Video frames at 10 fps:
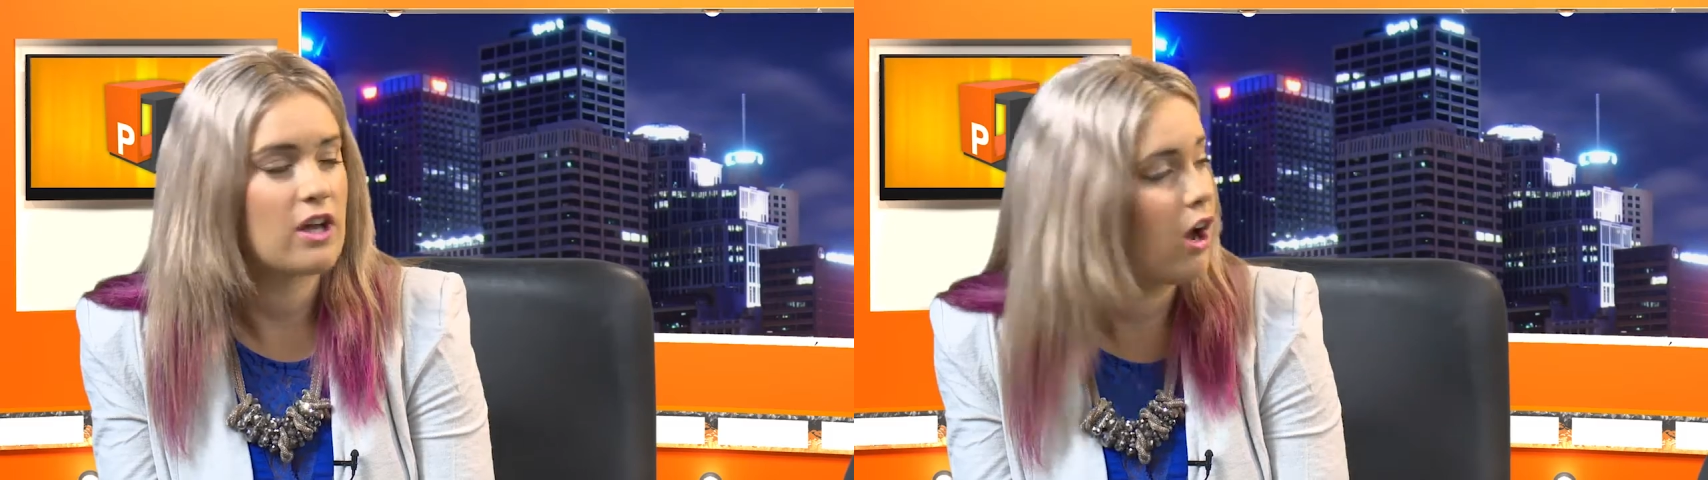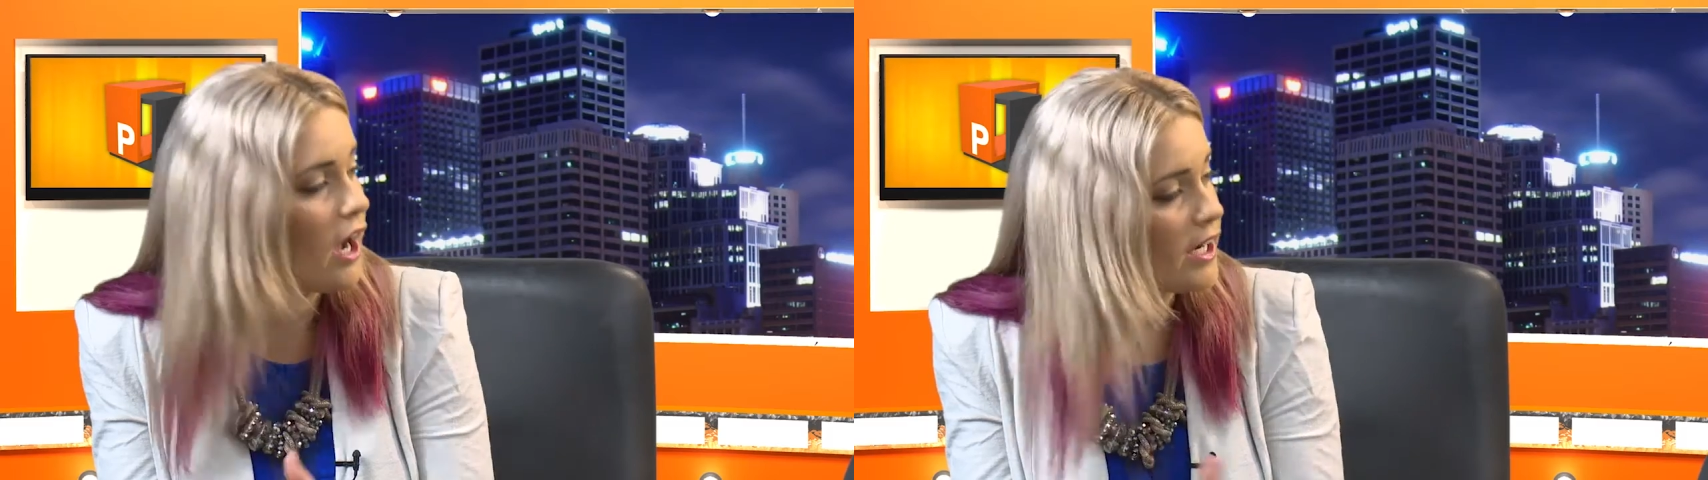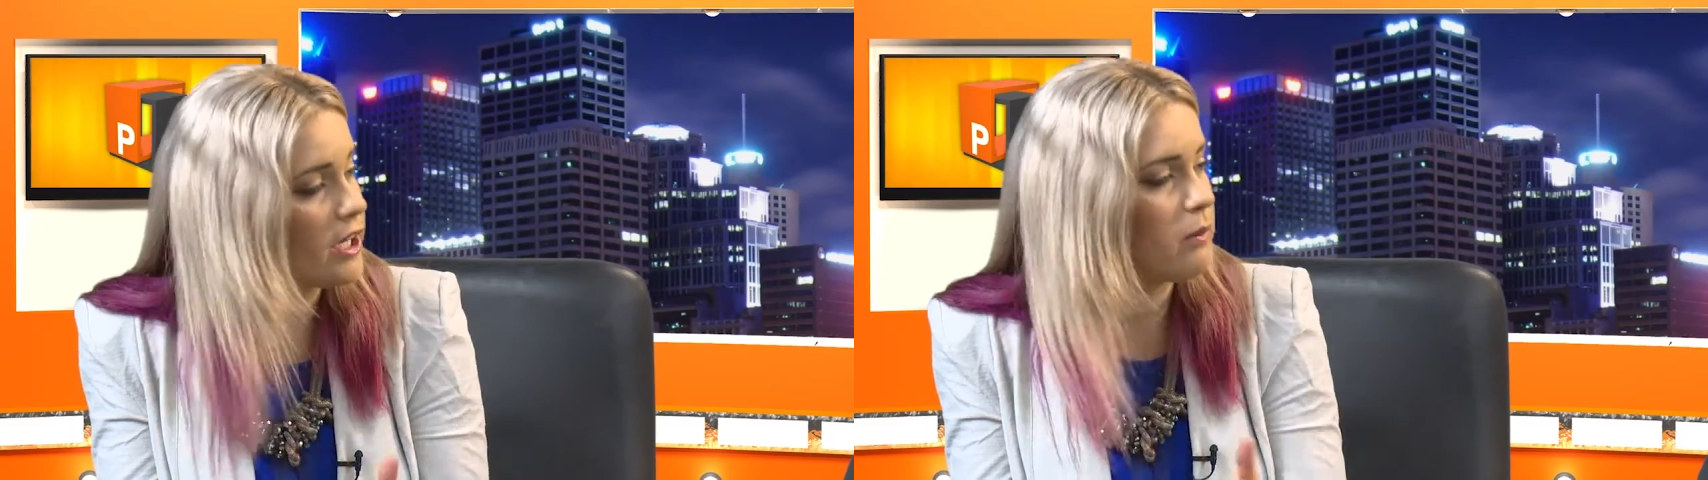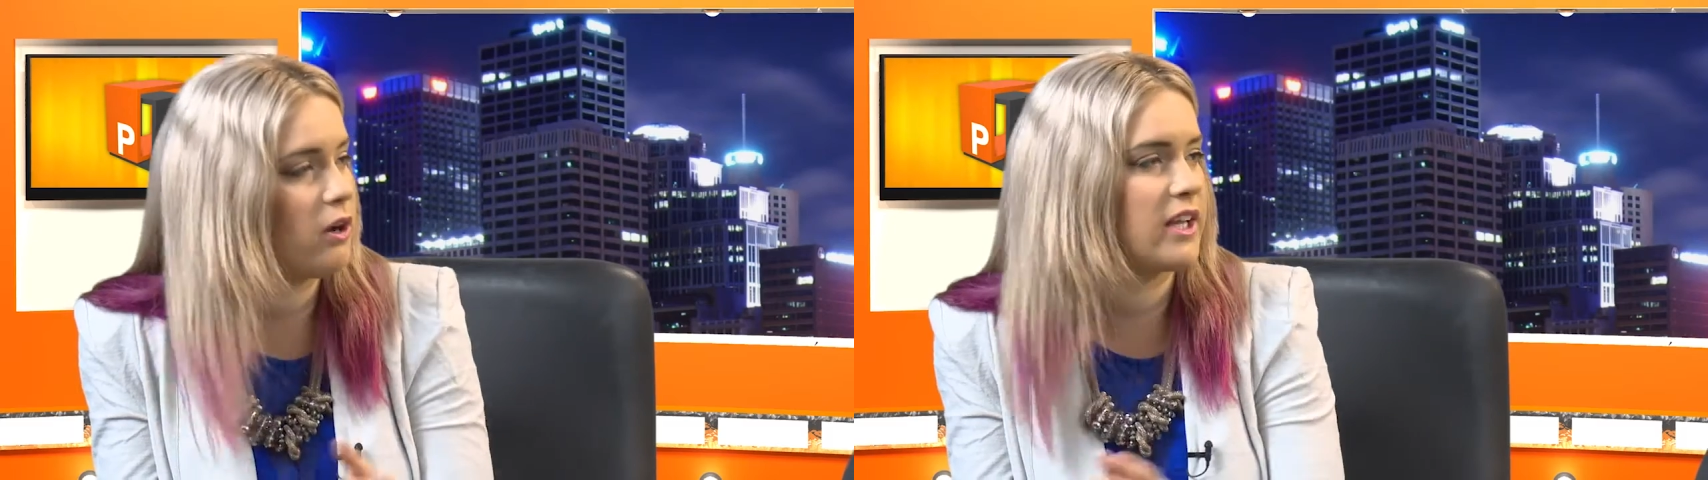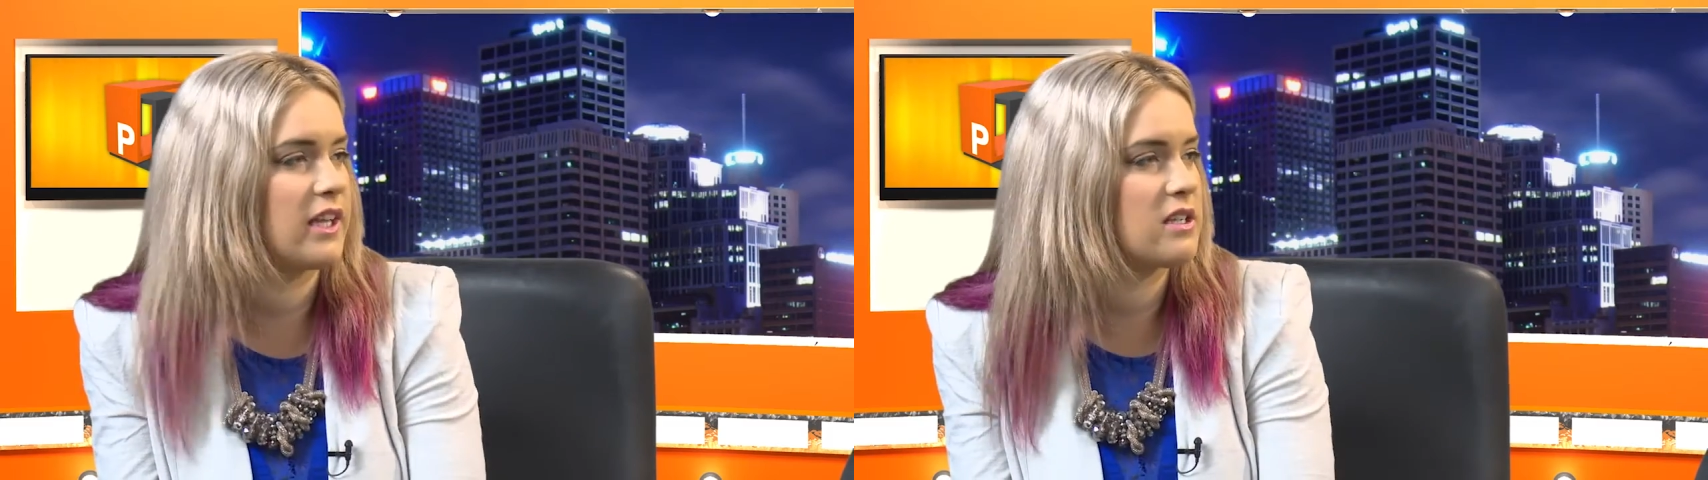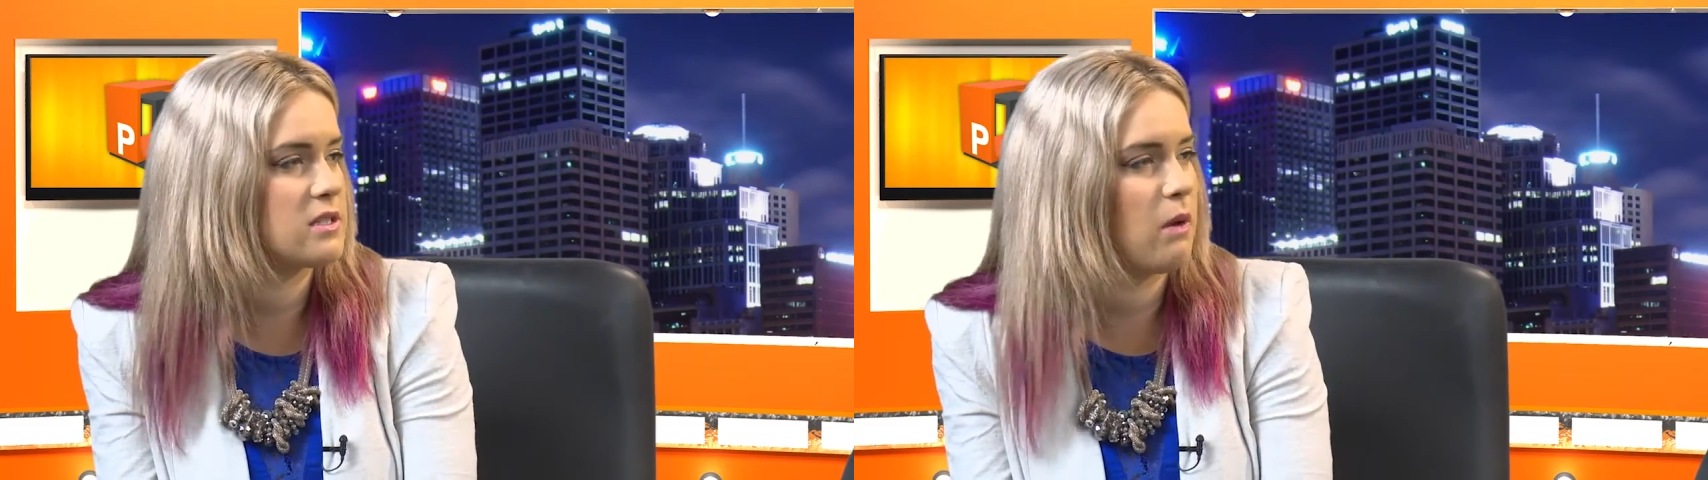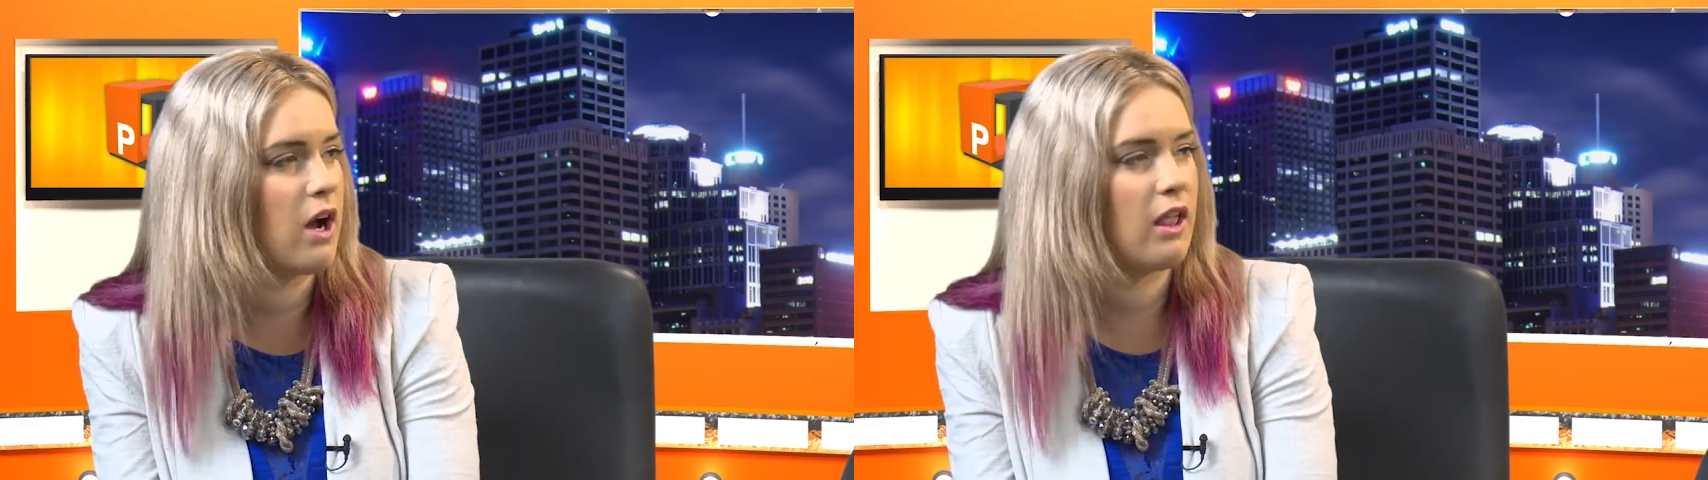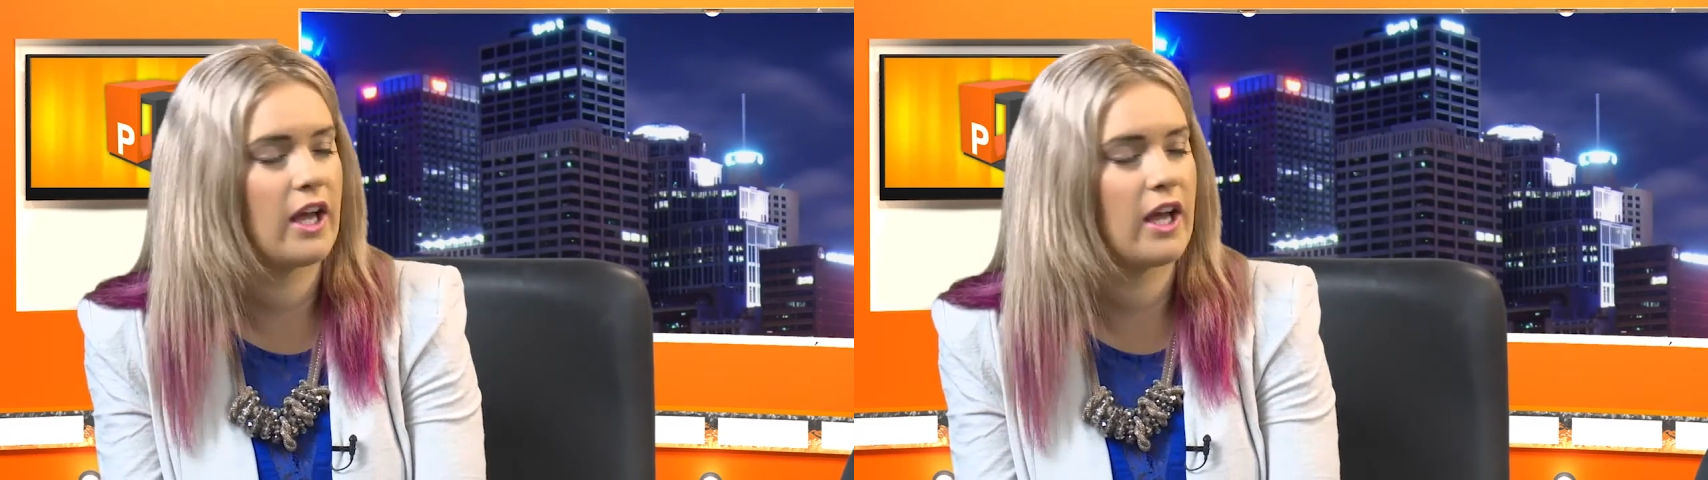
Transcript: hiding behind that smile?